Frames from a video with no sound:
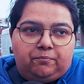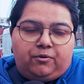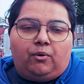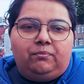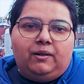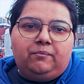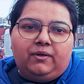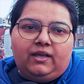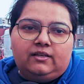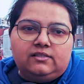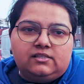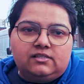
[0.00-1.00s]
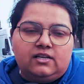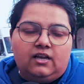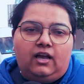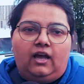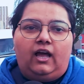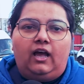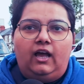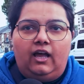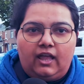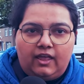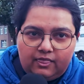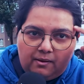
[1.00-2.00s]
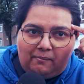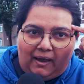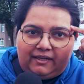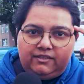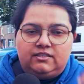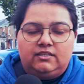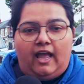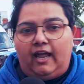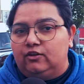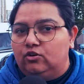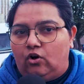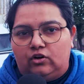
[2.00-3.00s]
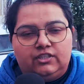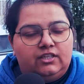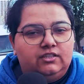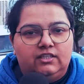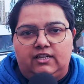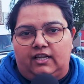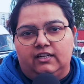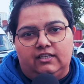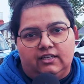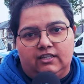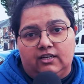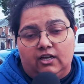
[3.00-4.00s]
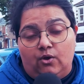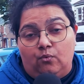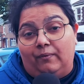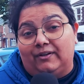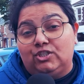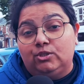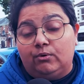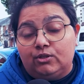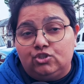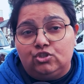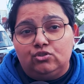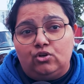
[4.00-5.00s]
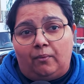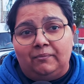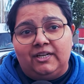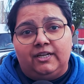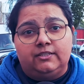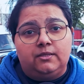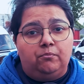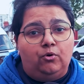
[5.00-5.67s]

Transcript: problem is in the mind and not in the technique, where she wants to dominate the